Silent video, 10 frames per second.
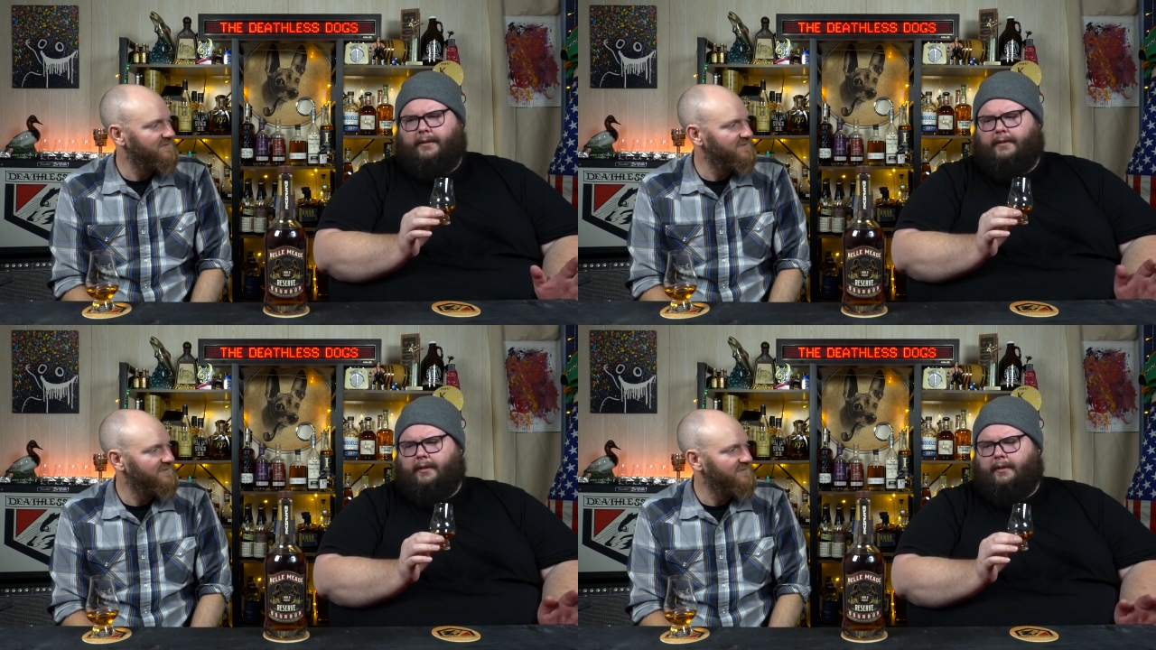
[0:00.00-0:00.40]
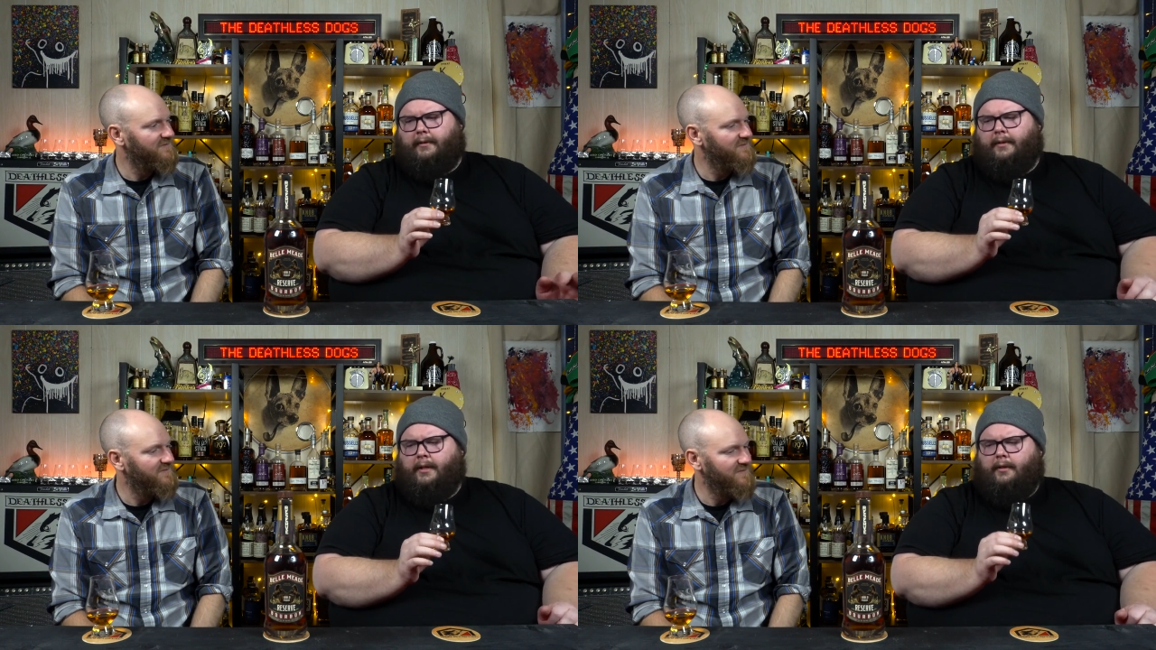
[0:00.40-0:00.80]
Speaker 1: is
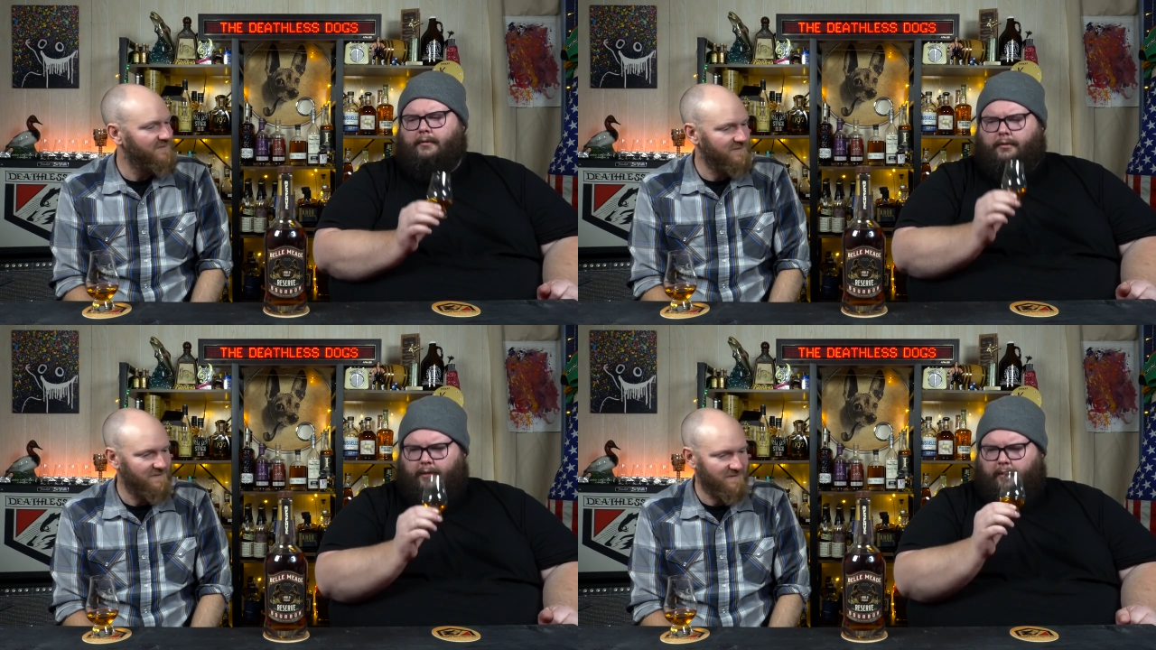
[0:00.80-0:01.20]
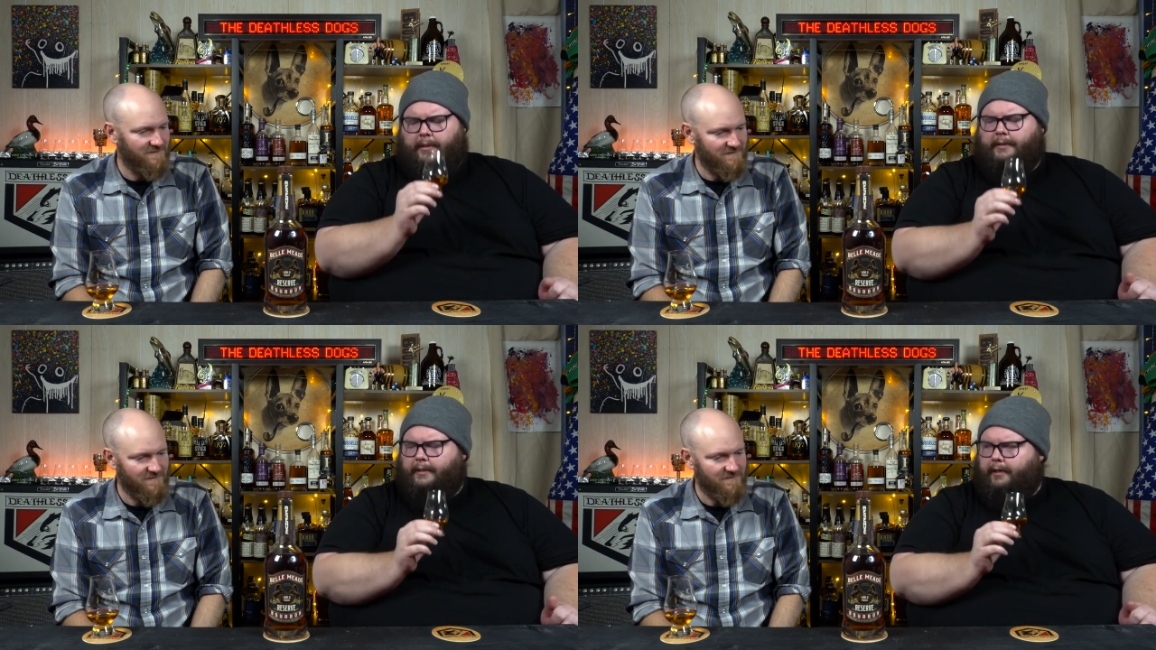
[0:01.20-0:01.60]
gonna show
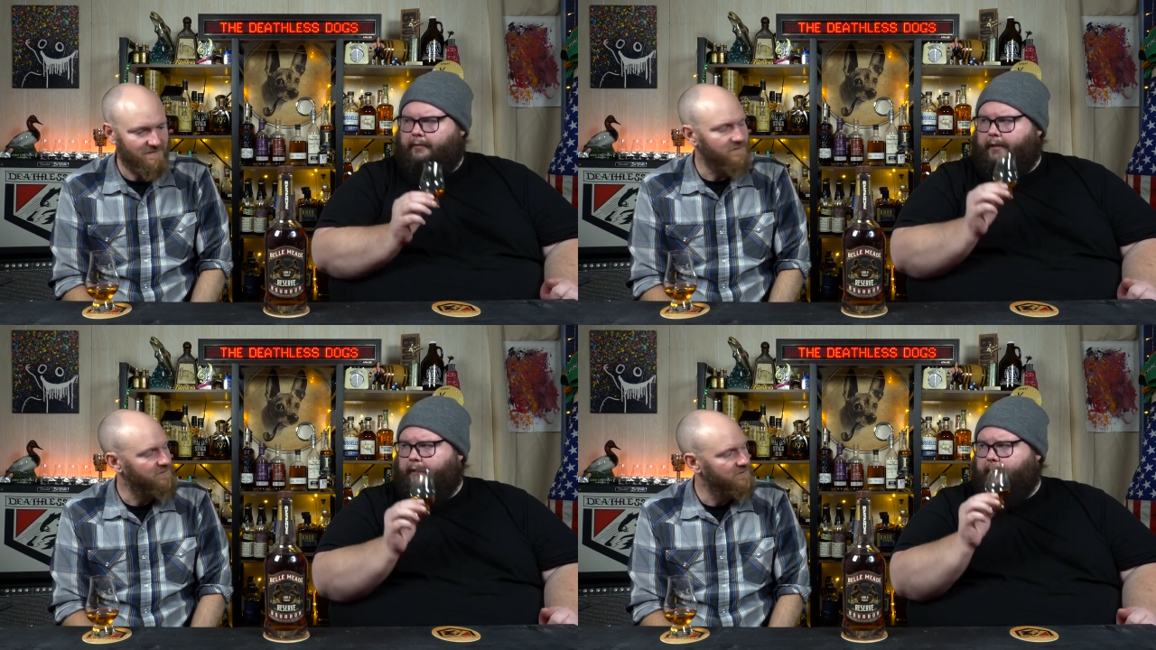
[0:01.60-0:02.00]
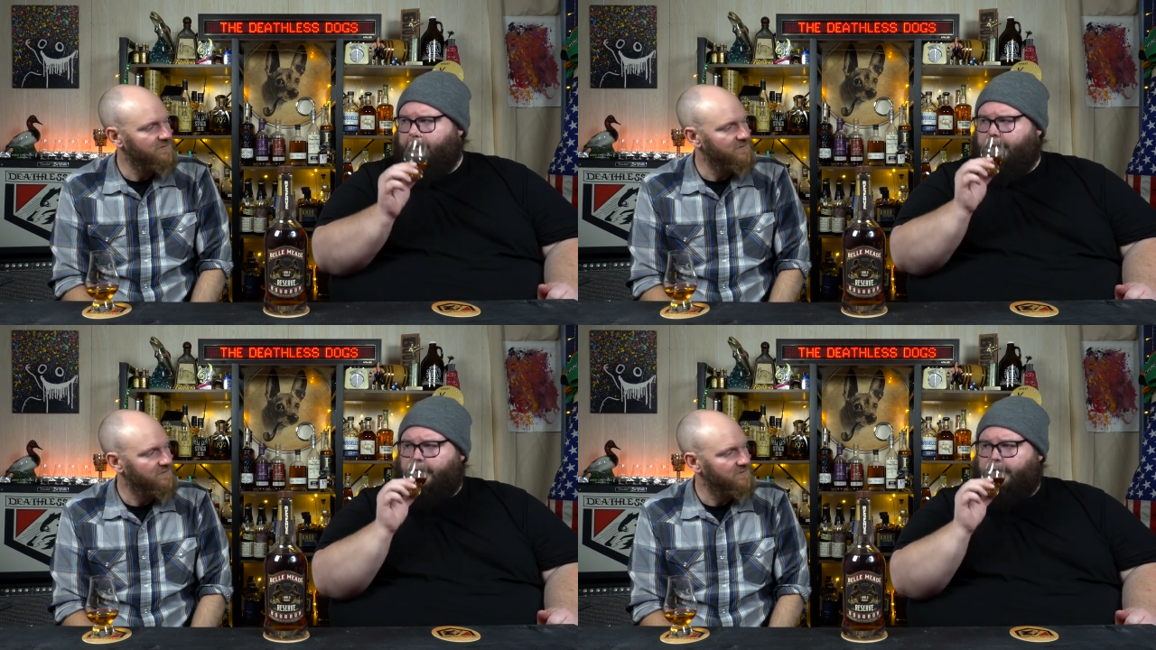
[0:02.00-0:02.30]
itself, I think,